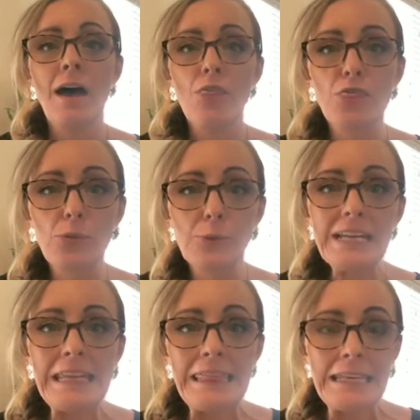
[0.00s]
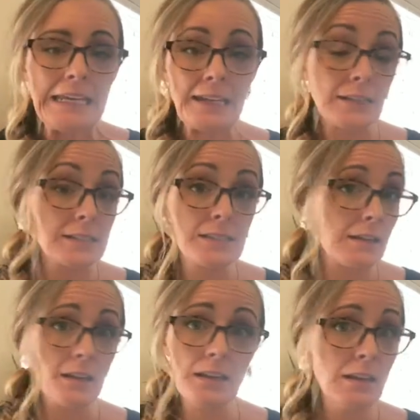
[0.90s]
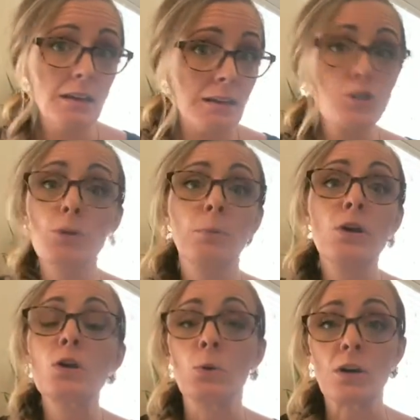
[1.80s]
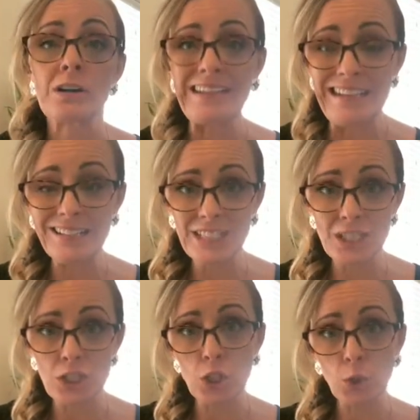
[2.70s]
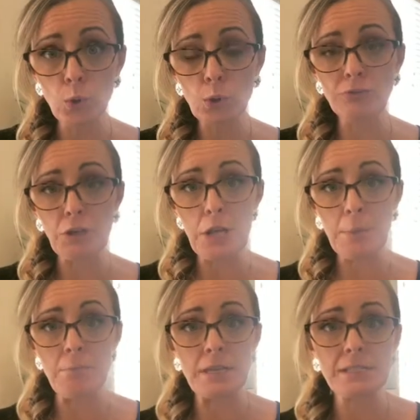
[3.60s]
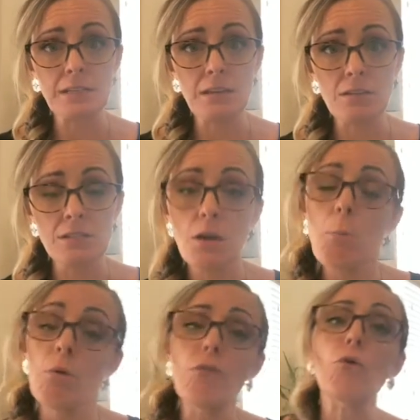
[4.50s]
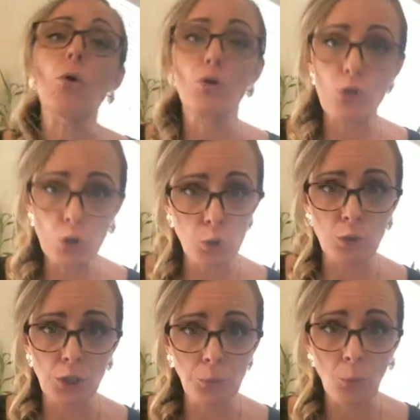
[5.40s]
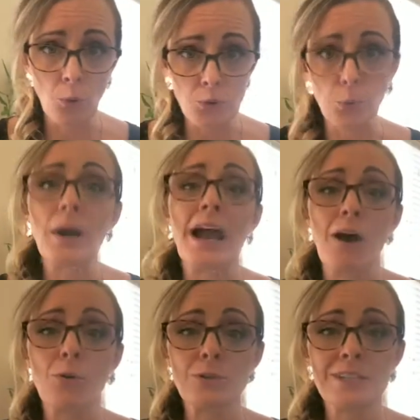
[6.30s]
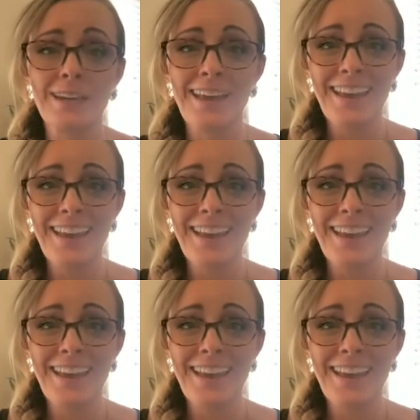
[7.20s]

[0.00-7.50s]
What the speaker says: 3 things that any entrepreneur needs to do for their business before the new year rolls around.